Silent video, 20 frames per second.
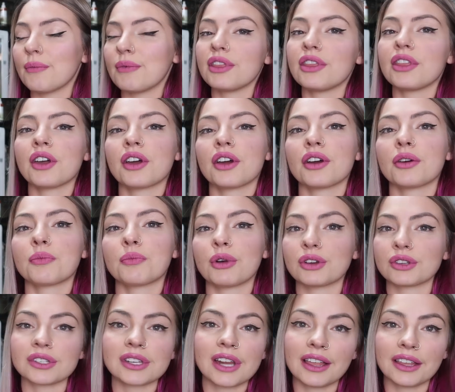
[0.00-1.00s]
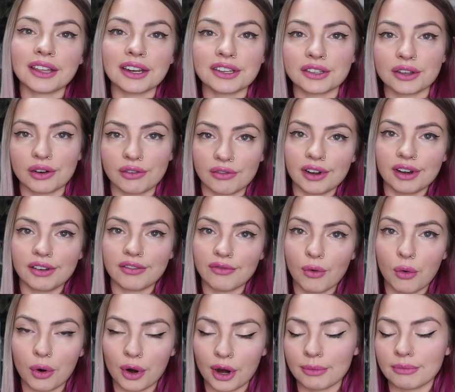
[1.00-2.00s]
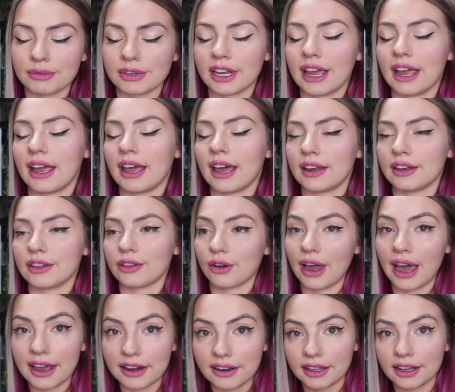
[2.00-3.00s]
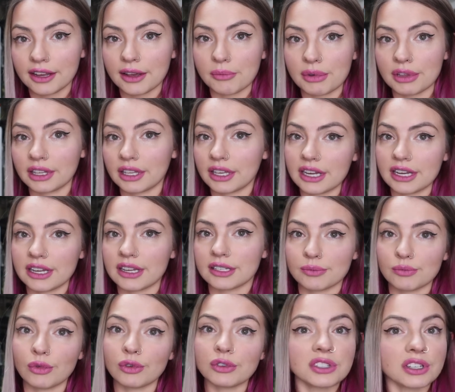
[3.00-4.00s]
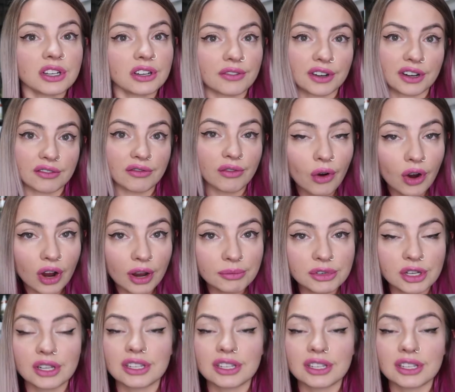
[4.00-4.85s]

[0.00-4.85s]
their personalities are already formed and their handling ability is mostly already formed.